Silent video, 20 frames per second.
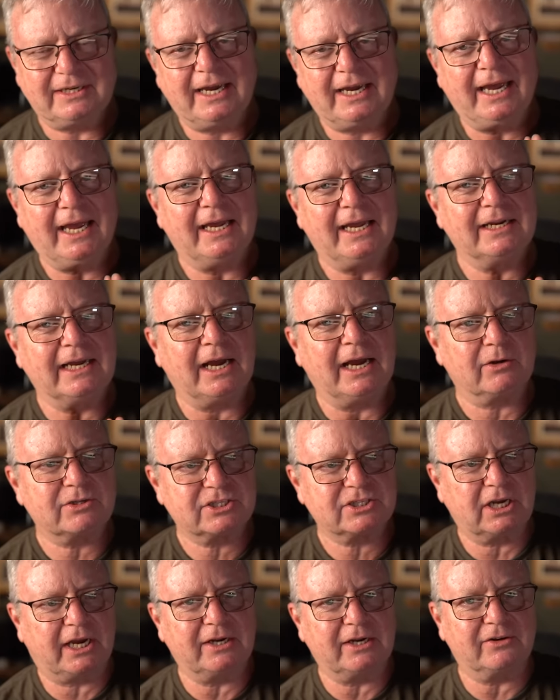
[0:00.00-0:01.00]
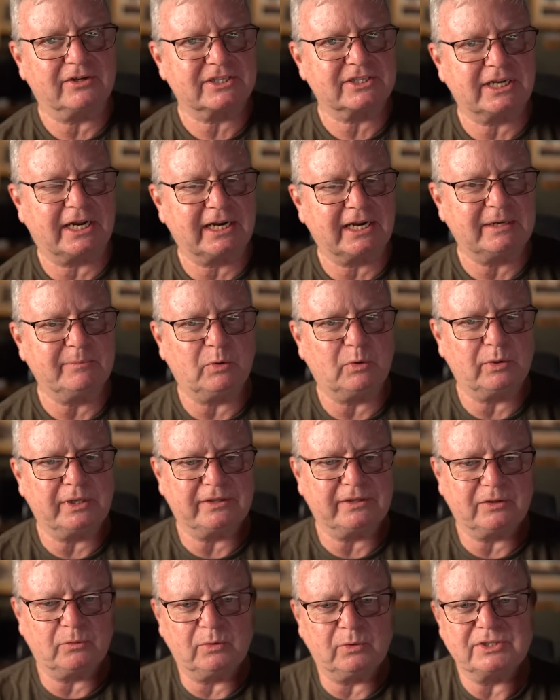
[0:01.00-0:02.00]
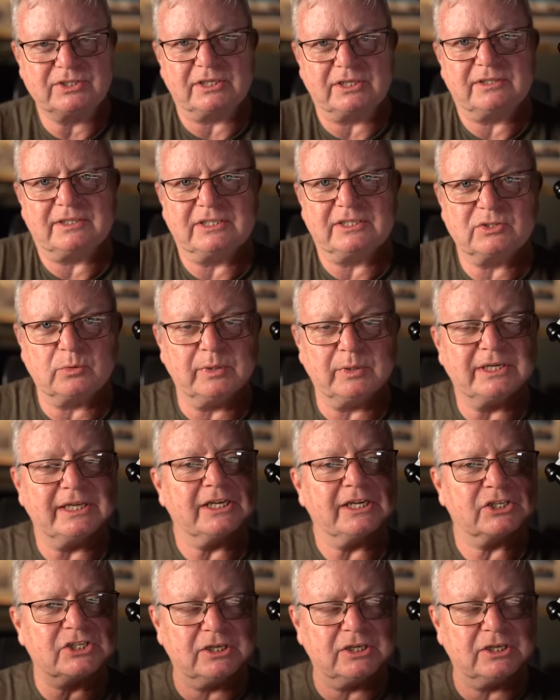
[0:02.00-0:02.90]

And outside on a Saturday morning, there always, there's always a,